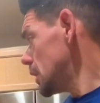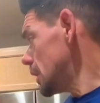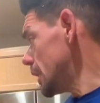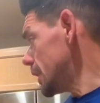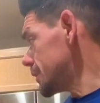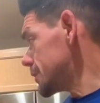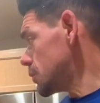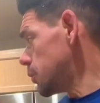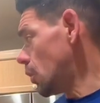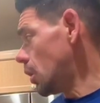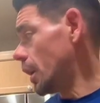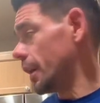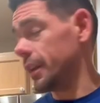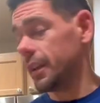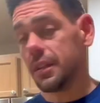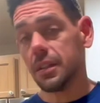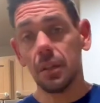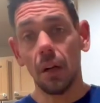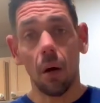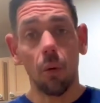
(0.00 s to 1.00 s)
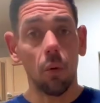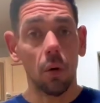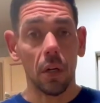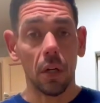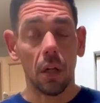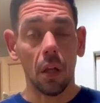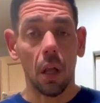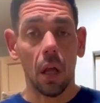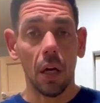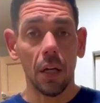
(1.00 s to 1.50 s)
It's what? It's not one
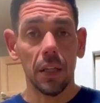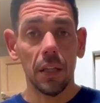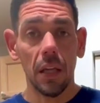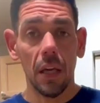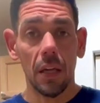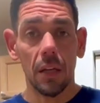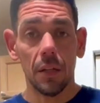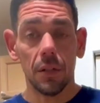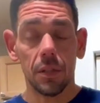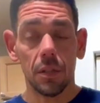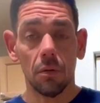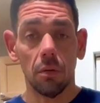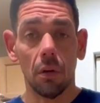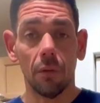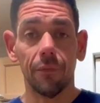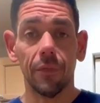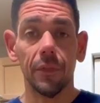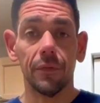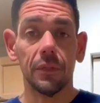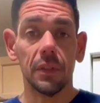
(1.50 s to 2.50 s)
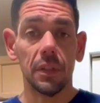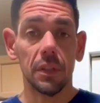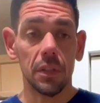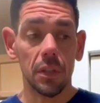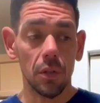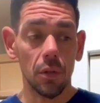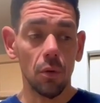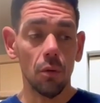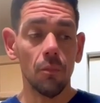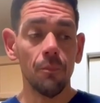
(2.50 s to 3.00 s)
o'clock yet. It's twelve fifty
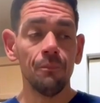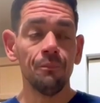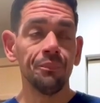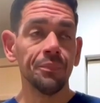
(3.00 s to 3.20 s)
two.